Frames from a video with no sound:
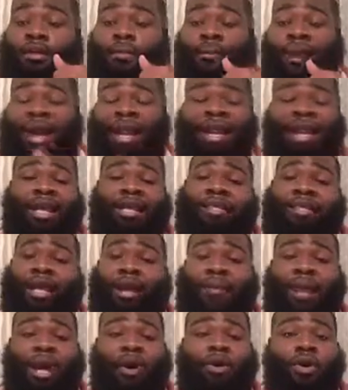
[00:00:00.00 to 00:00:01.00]
by the next
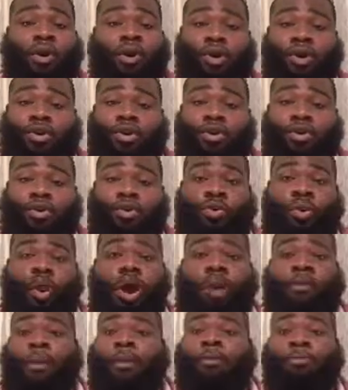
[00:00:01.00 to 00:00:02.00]
time I call you, or
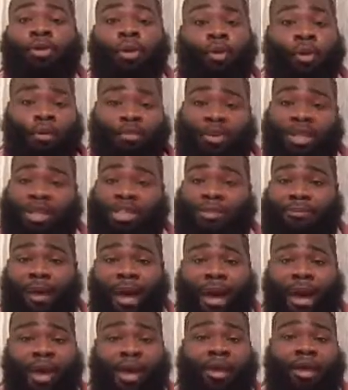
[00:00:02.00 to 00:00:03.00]
I'm gonna blow up your
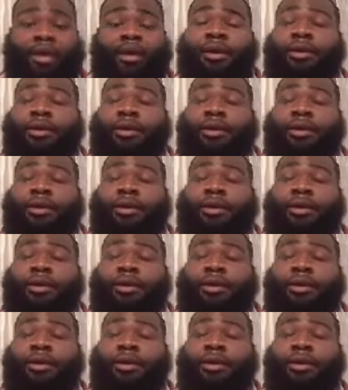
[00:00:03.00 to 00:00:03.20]
spot.